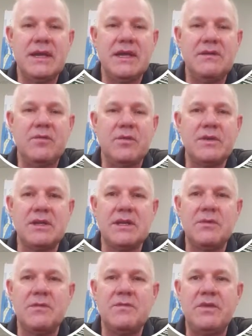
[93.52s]
and for
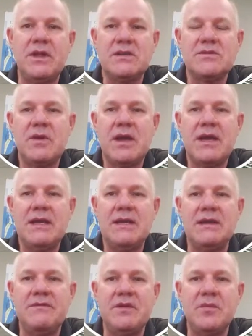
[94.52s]
the liquid flux
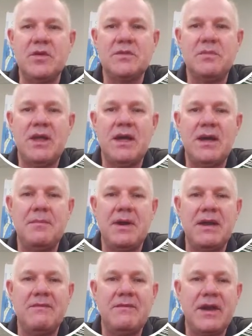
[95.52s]
rate, if you
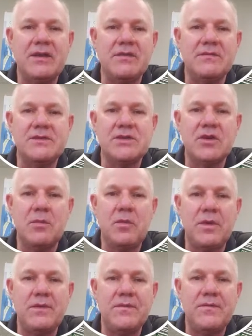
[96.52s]
multiply by a factor of
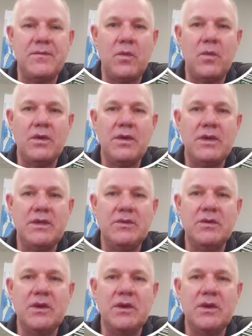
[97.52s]
0.4,